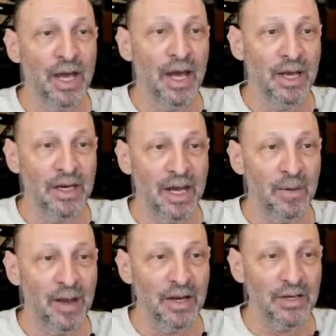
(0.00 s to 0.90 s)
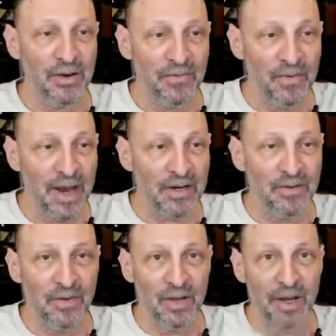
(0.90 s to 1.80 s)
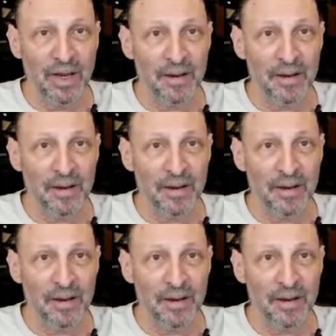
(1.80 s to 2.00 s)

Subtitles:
a database effectively.